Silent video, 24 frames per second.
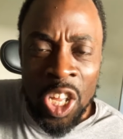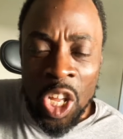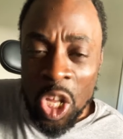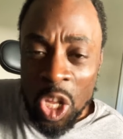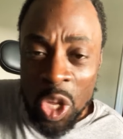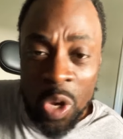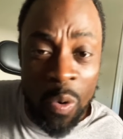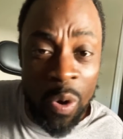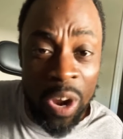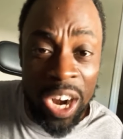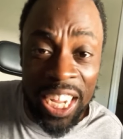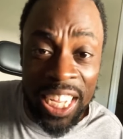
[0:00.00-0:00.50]

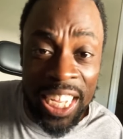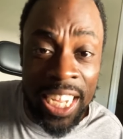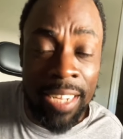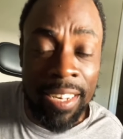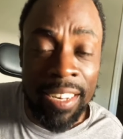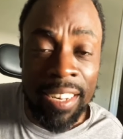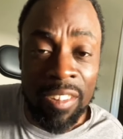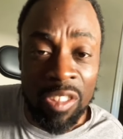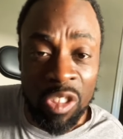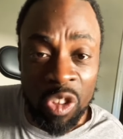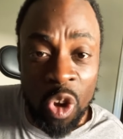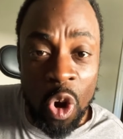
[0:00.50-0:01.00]
you want to keep
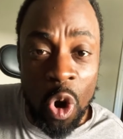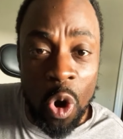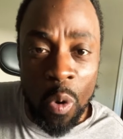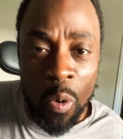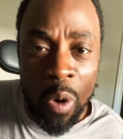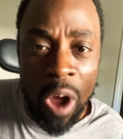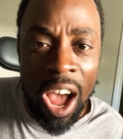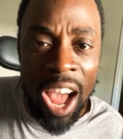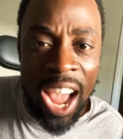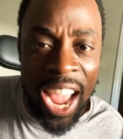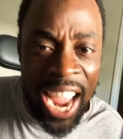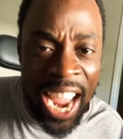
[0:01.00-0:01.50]
some
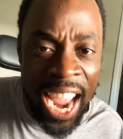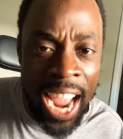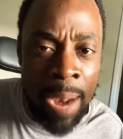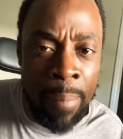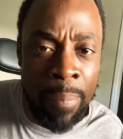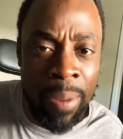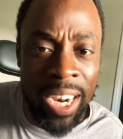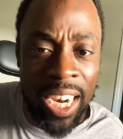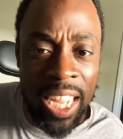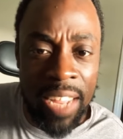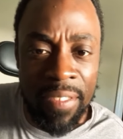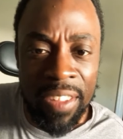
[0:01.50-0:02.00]
Torah and
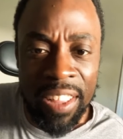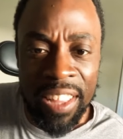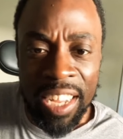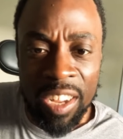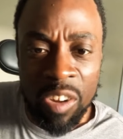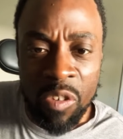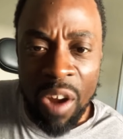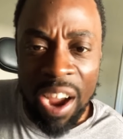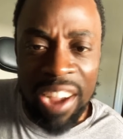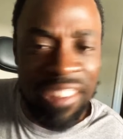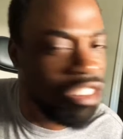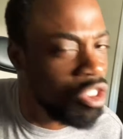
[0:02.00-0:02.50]
believing in
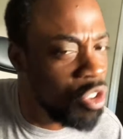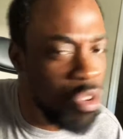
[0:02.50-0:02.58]
Christ.